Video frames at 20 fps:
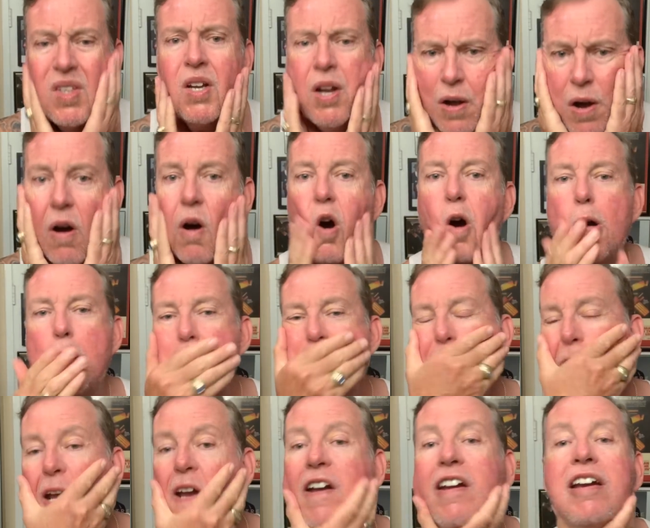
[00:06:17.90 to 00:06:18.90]

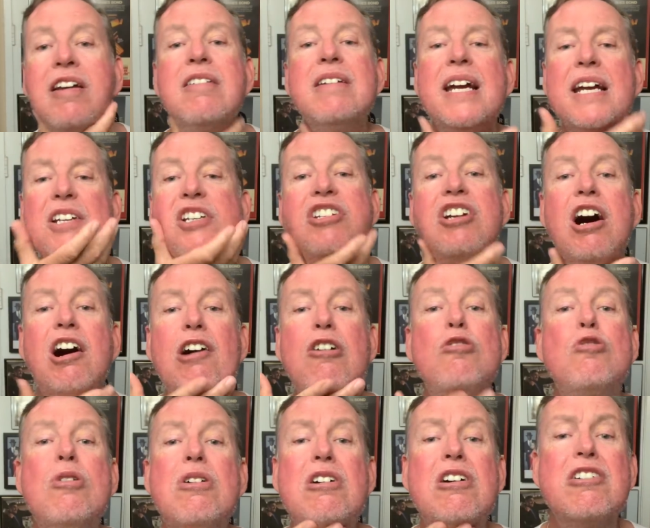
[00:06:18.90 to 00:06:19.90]
Okay, nice hot
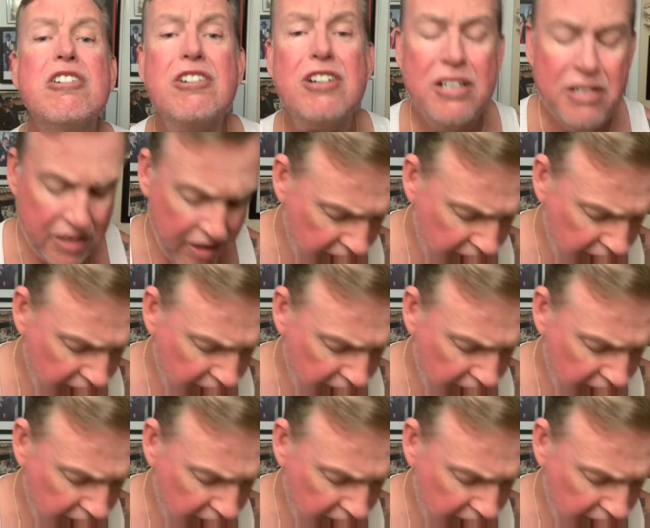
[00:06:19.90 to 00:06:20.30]
water.